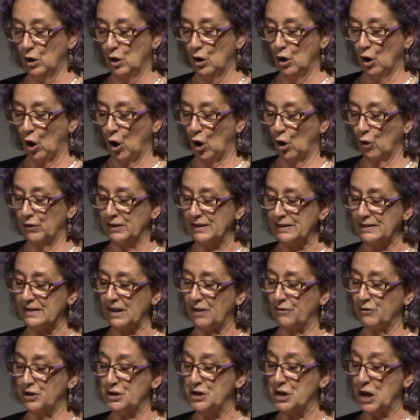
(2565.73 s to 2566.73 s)
or is there
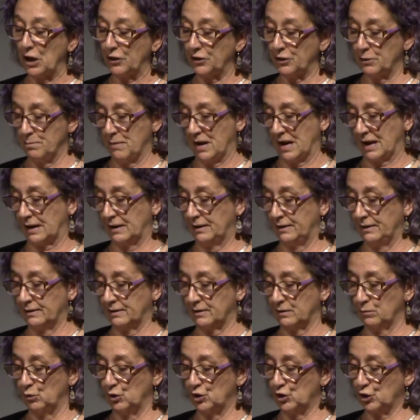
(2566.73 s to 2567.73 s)
another
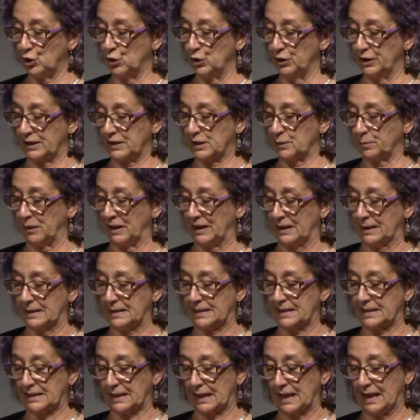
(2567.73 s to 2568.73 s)
mechanism which could explain the
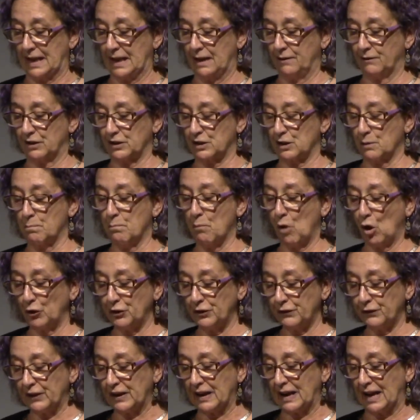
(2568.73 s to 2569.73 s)
slave as a
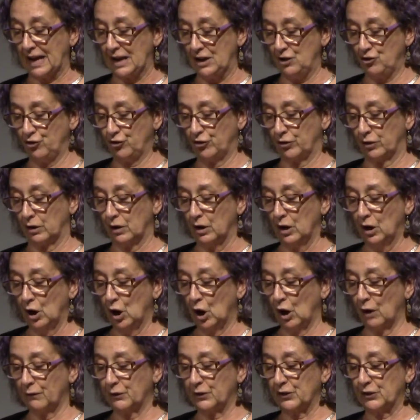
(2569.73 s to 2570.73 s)
modification
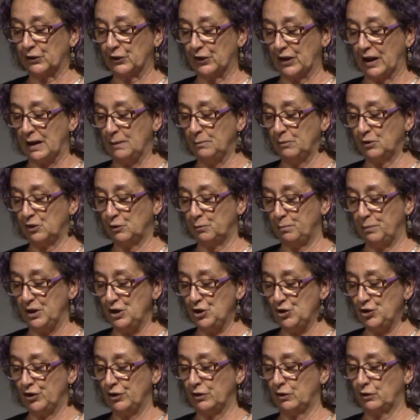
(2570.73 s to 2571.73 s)
of the same
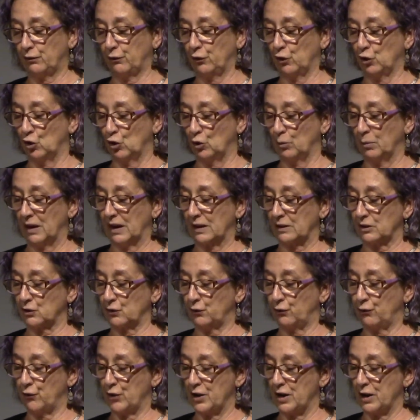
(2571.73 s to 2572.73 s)
species form as
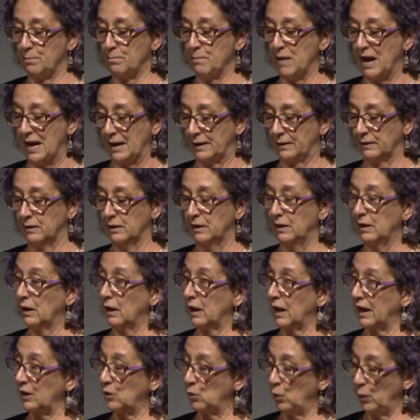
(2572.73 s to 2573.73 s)
free men,
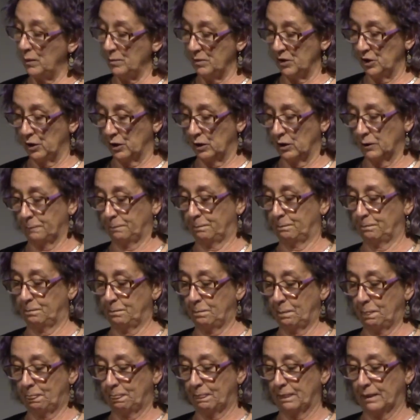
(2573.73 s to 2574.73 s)
like women are?
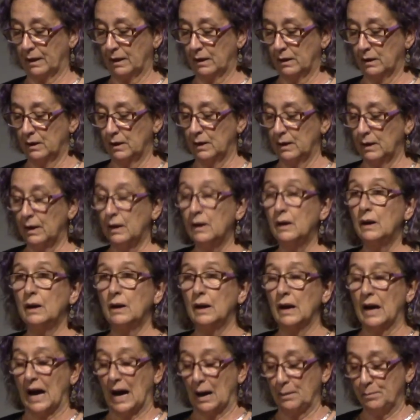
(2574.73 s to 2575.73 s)

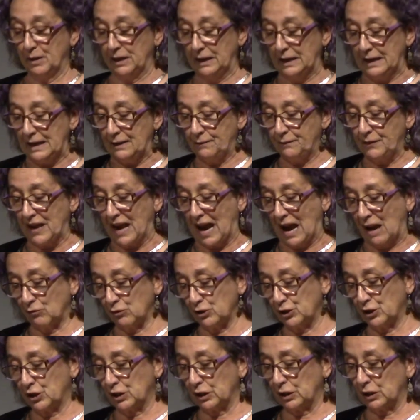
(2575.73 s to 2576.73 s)
I believe the
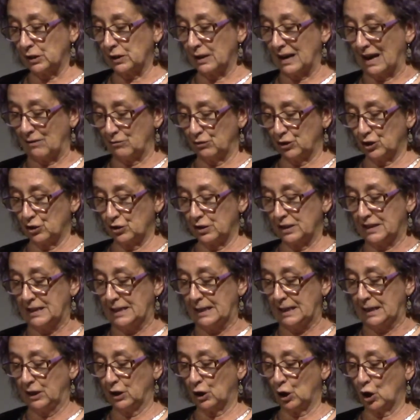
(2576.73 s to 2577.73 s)

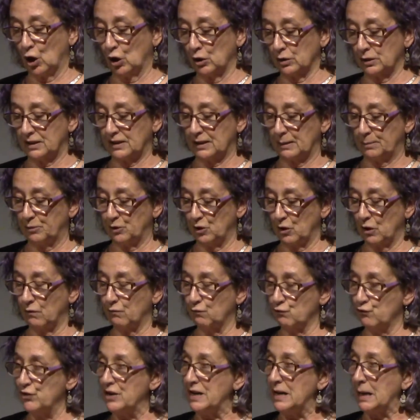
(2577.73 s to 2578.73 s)
Aristotelian concept of
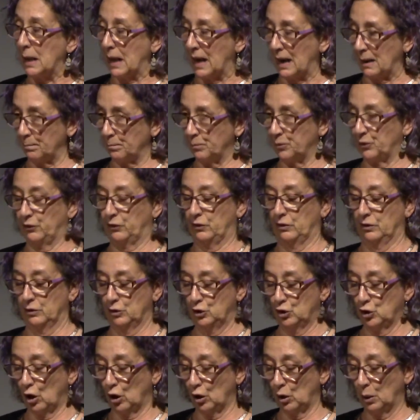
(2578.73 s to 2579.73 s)
relapse,
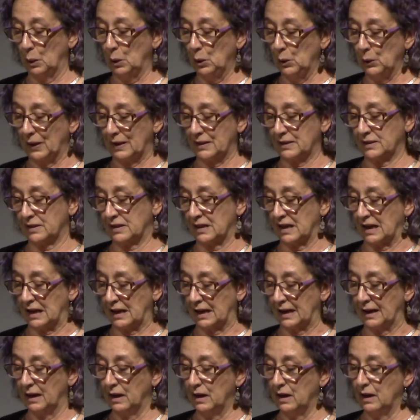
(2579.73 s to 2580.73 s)
parluesthai,
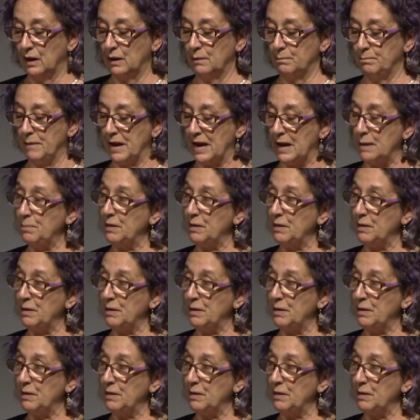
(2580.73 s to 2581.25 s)
may be